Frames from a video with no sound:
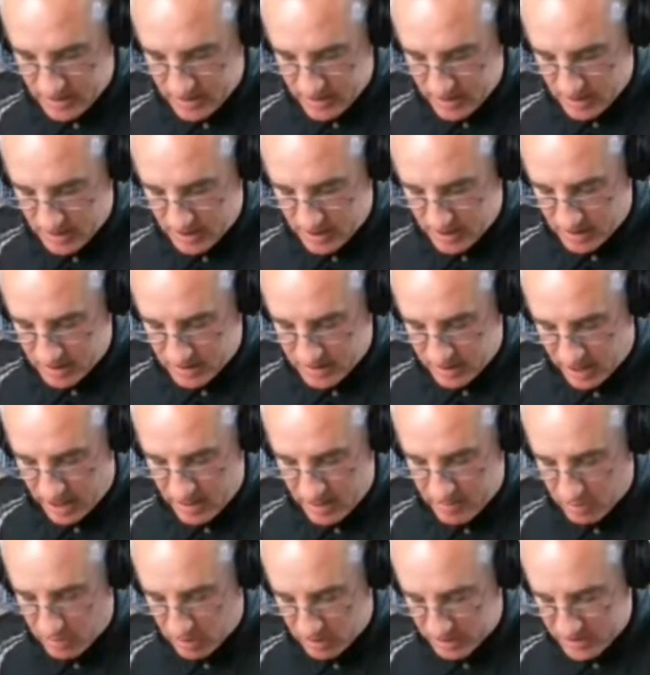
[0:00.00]

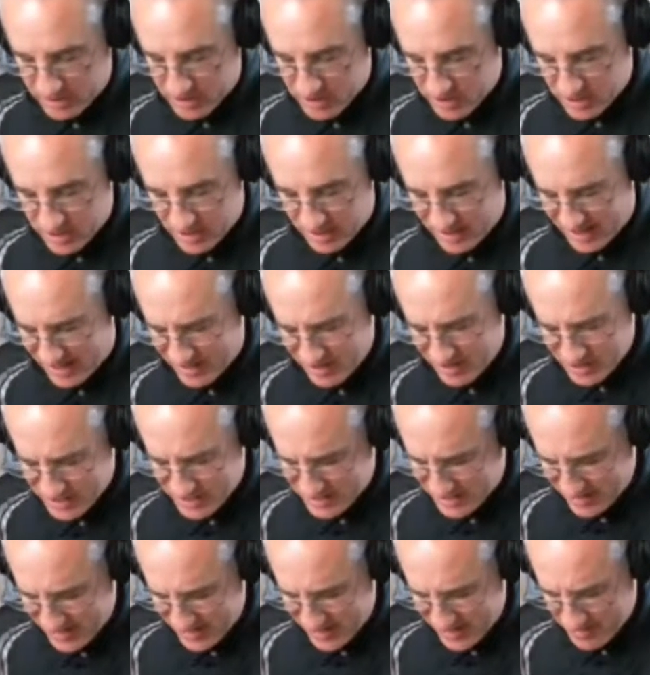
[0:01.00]
Diabolist, how do you
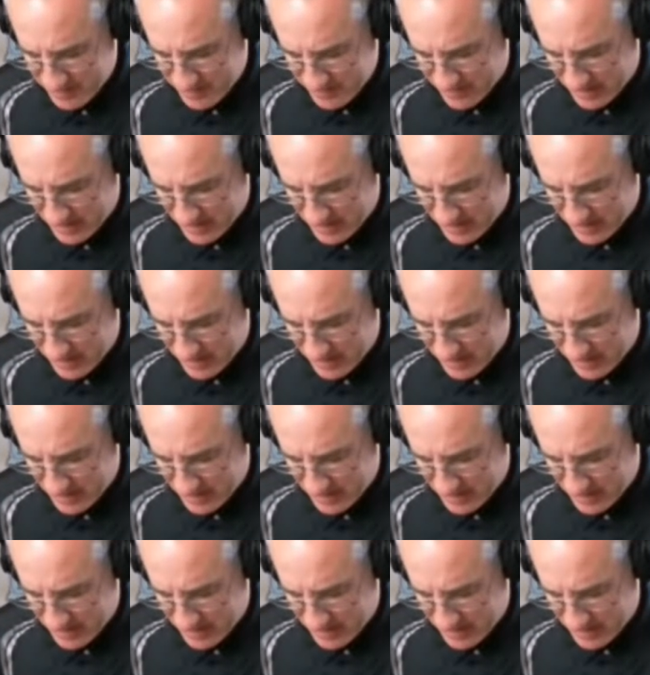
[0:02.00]
say that?